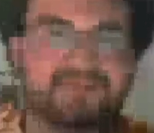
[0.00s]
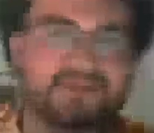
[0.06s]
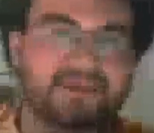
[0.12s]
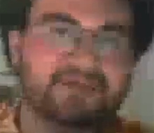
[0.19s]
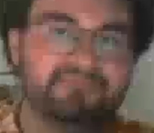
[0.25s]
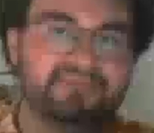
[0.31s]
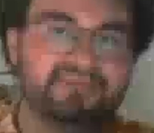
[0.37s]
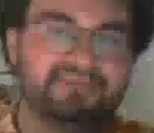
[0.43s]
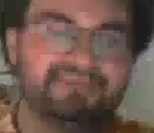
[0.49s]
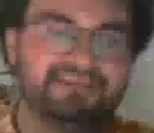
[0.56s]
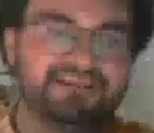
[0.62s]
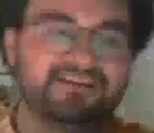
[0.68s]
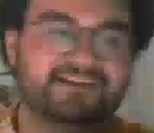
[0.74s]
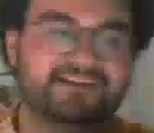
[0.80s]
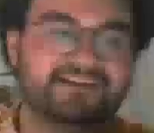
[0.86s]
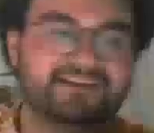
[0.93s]
Because
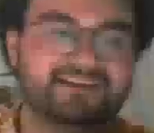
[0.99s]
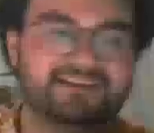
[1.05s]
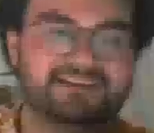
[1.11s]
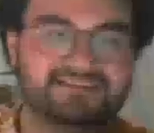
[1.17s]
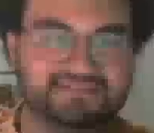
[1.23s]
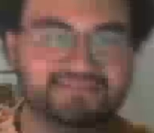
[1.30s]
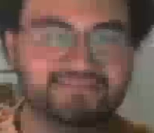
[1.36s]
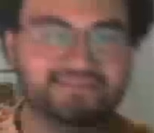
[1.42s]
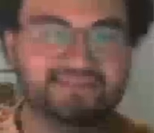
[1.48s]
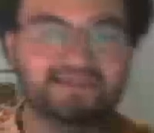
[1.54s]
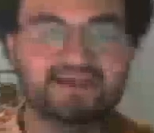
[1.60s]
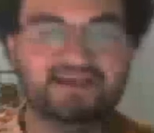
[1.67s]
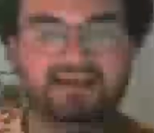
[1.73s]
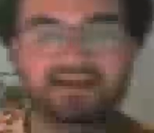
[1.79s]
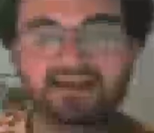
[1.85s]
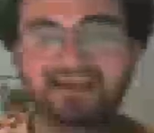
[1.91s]
there is
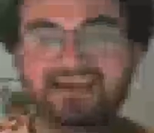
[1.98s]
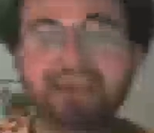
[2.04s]
kind of